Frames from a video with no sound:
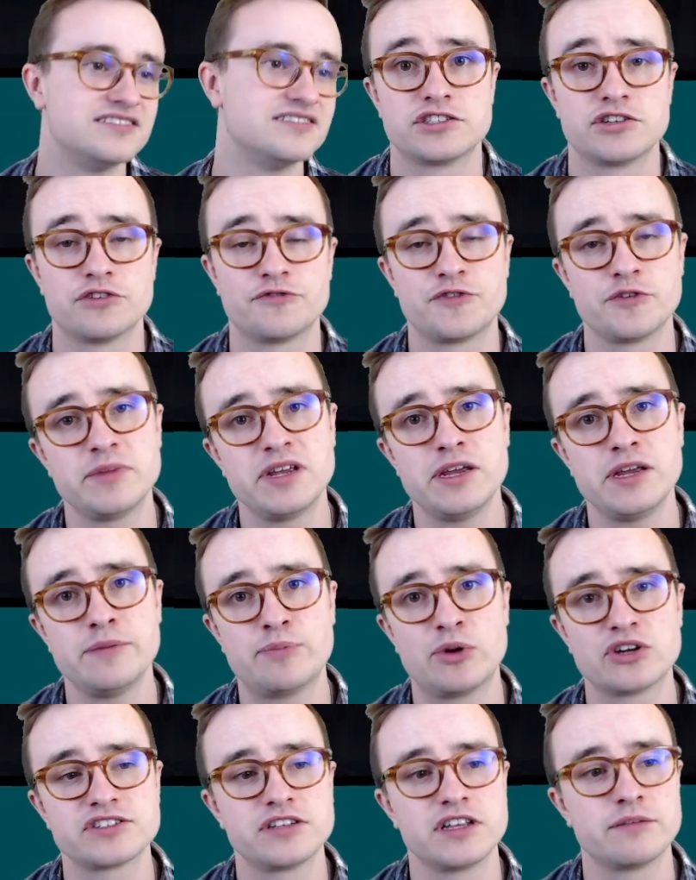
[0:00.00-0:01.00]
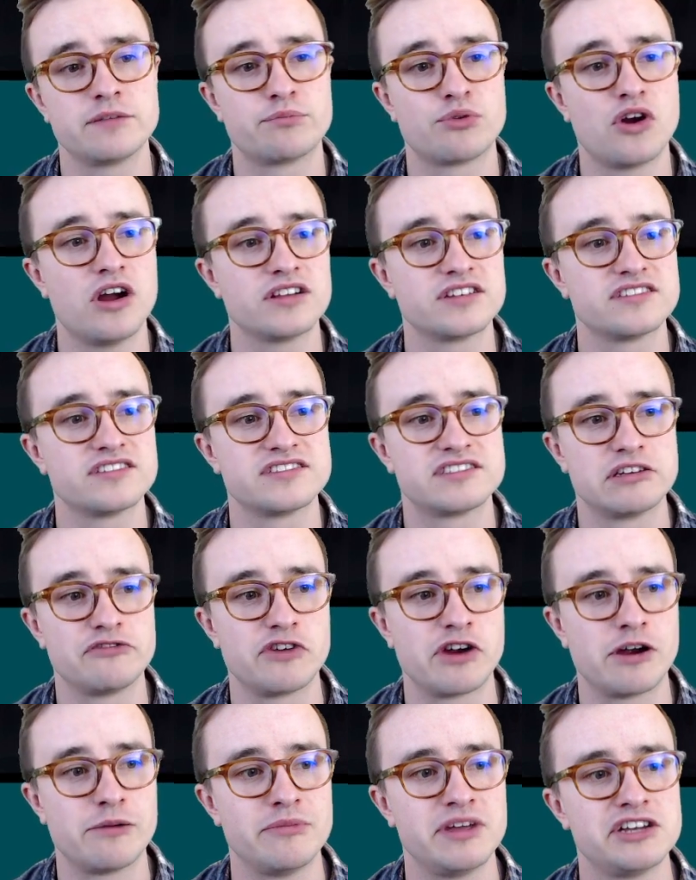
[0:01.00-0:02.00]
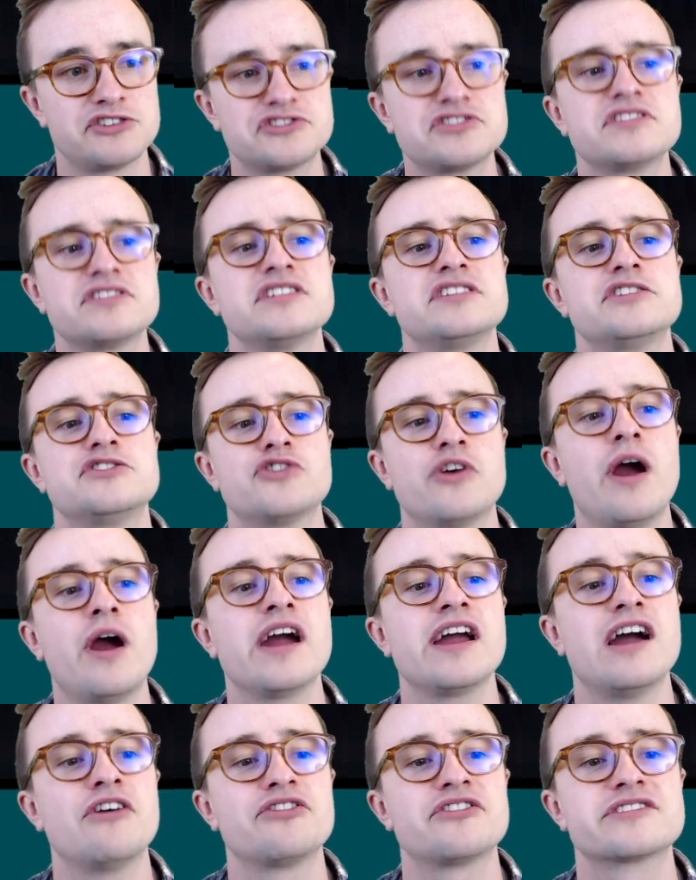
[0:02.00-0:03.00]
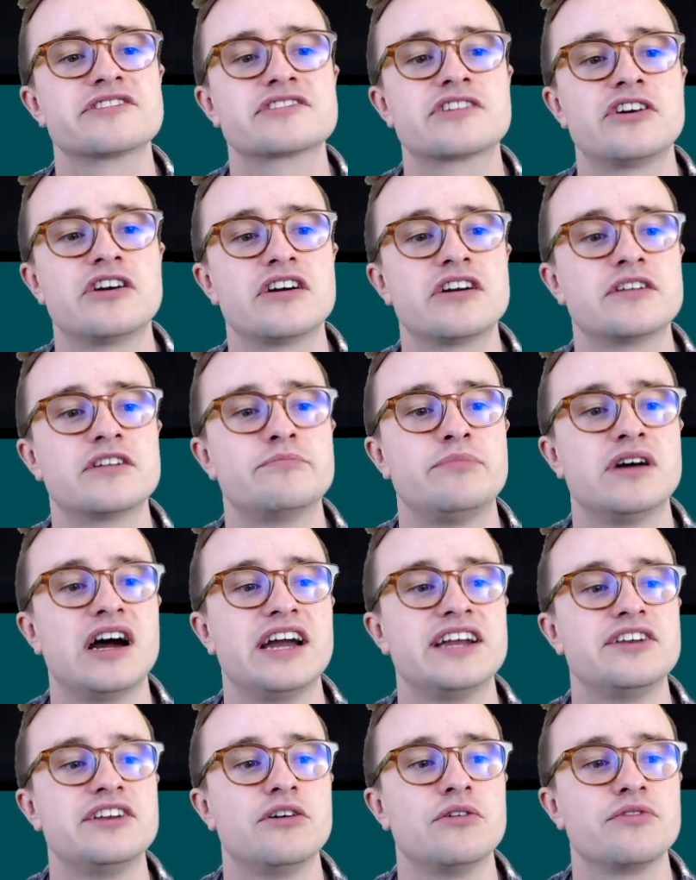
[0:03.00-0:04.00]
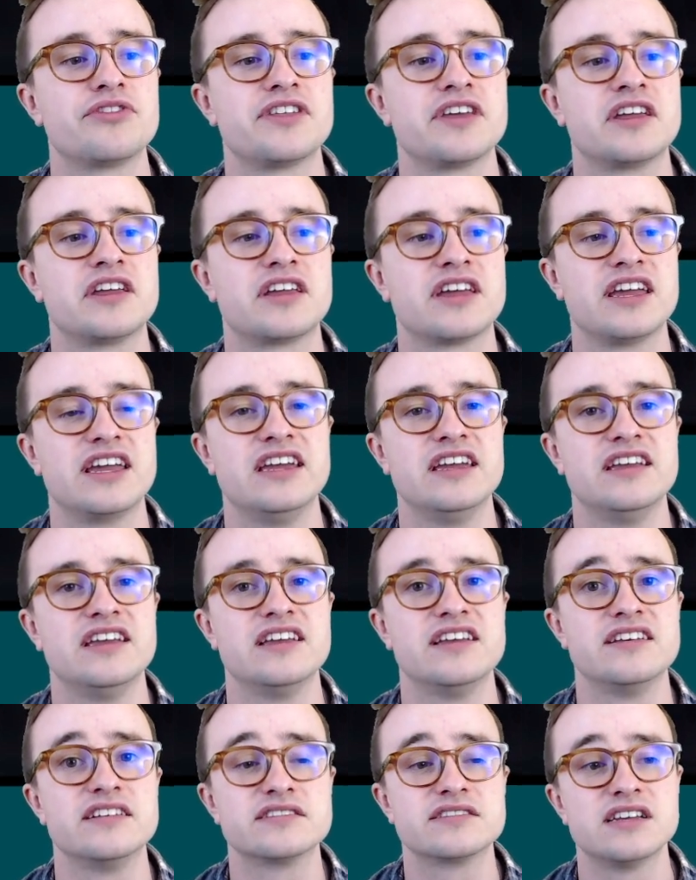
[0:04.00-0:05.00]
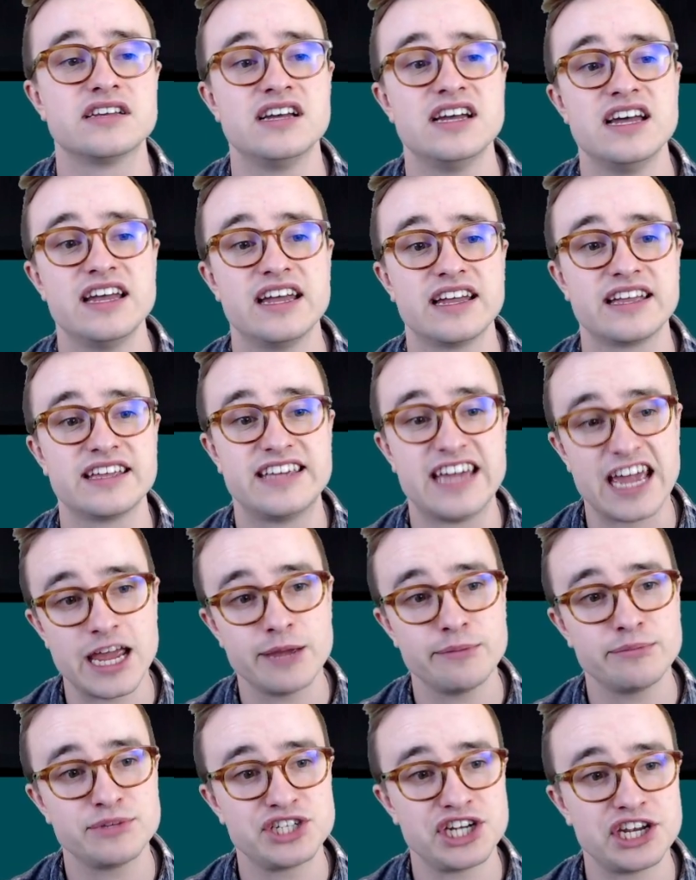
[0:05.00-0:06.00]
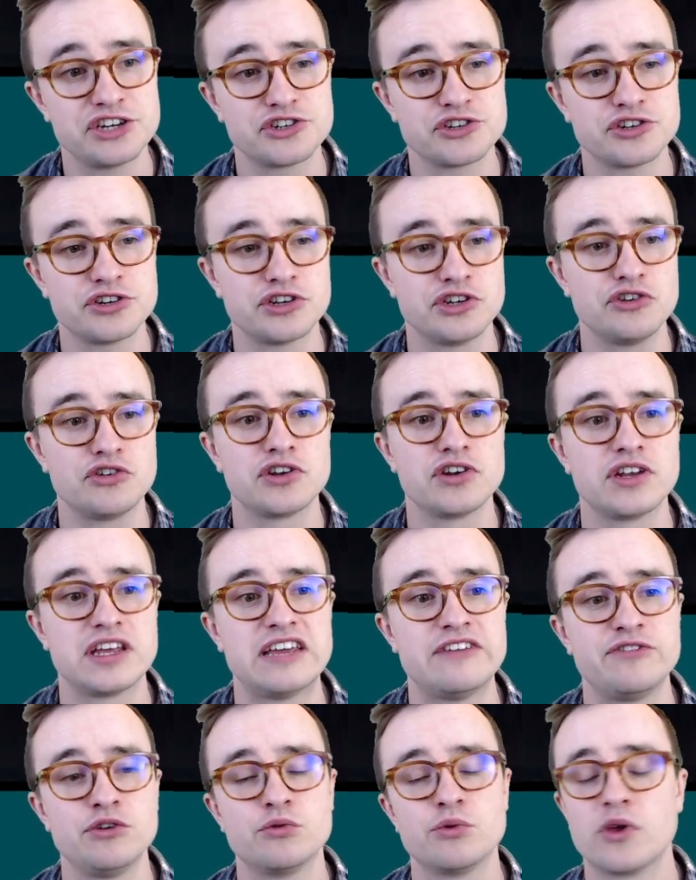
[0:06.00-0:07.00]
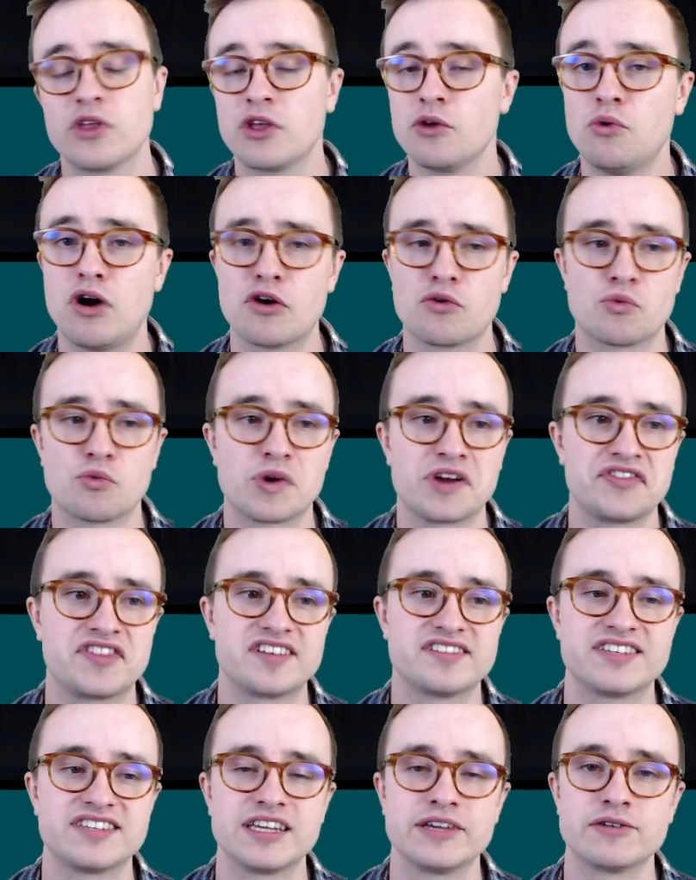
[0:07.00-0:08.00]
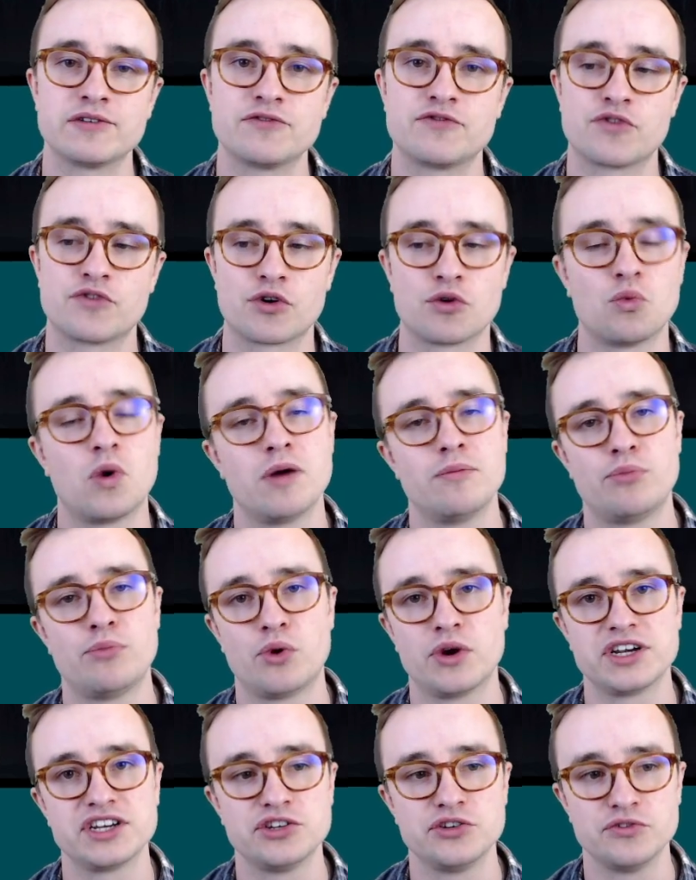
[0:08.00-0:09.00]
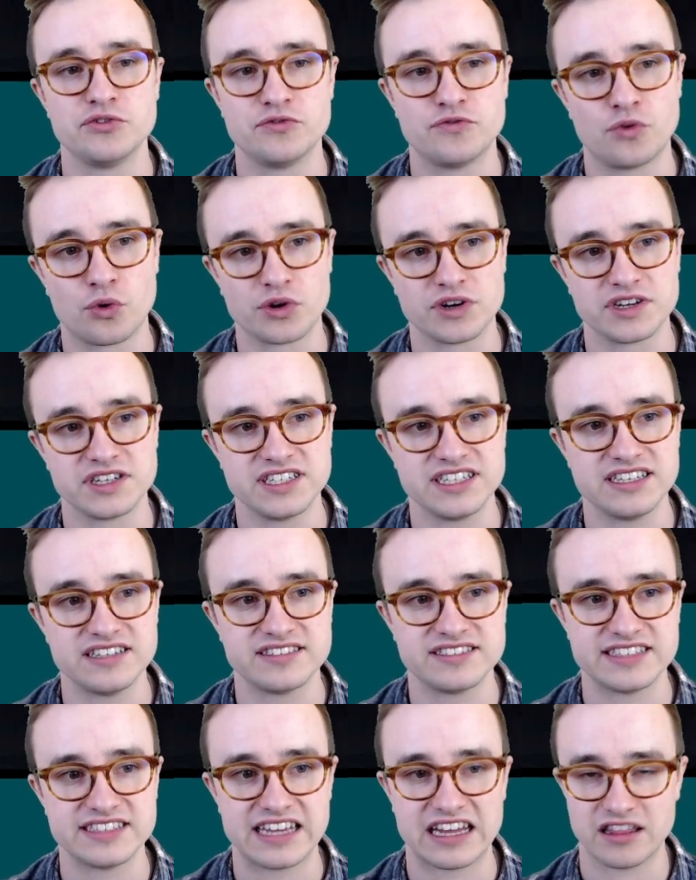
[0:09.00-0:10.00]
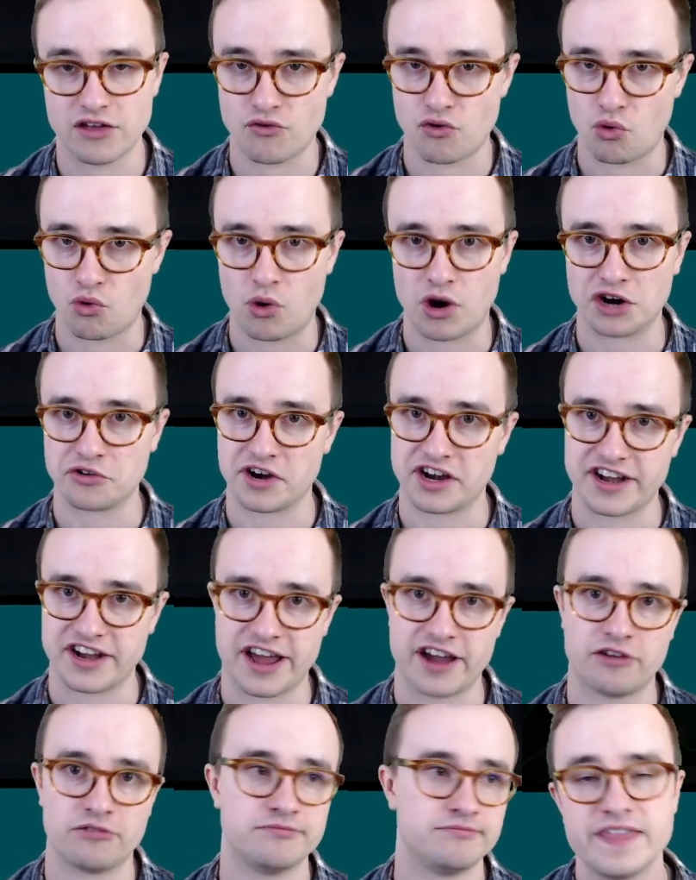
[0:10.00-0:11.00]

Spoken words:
So for me personally, bronze and silver, I'm interested to try out this card, but I don't think it is game changer. You could, if you really want, rent this even for 1.24 DEC at level 1 right now.